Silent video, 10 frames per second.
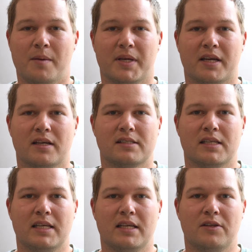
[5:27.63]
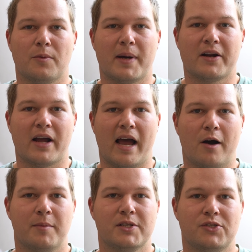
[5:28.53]
because no matter
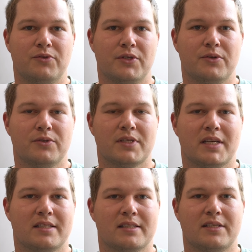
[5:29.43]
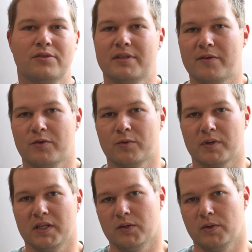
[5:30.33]
how much you use, it's still never
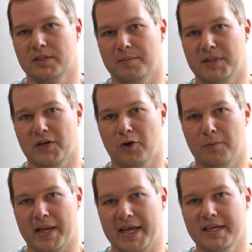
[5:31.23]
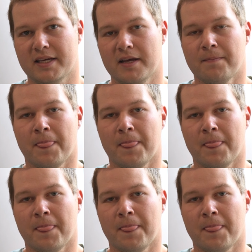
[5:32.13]
really going to be opaque.